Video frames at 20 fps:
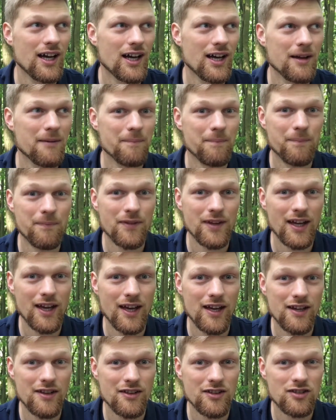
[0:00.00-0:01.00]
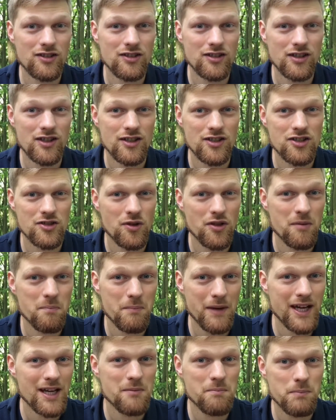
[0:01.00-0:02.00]
And so the
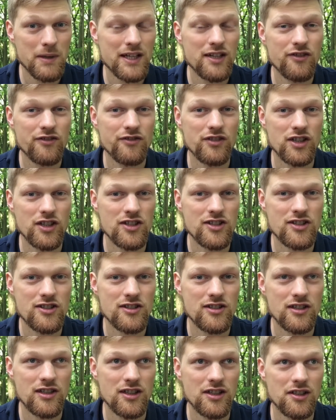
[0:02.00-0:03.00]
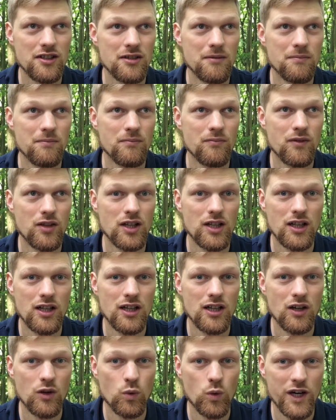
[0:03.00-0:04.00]
main benefits
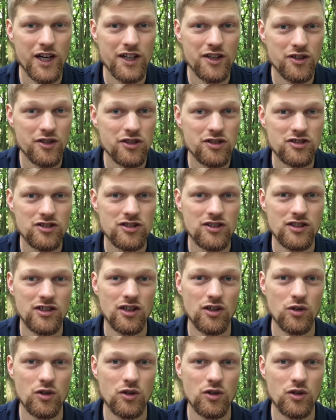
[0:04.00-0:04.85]
were not